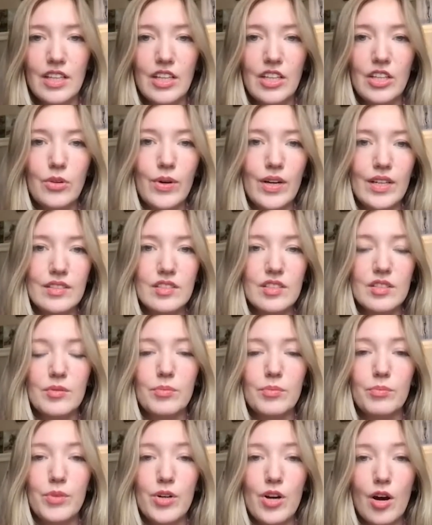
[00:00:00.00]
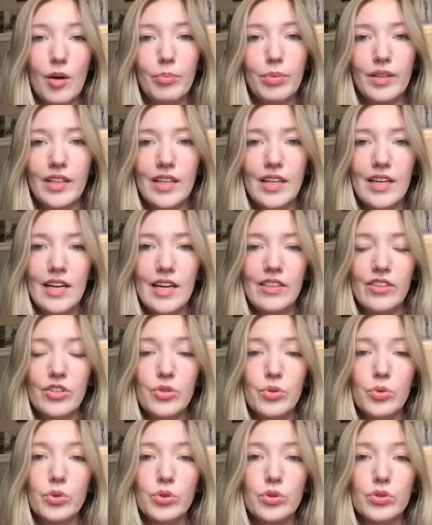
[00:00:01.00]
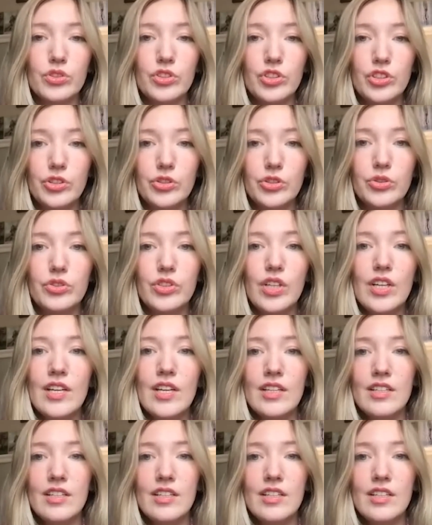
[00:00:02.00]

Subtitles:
US monopoly and the tools used,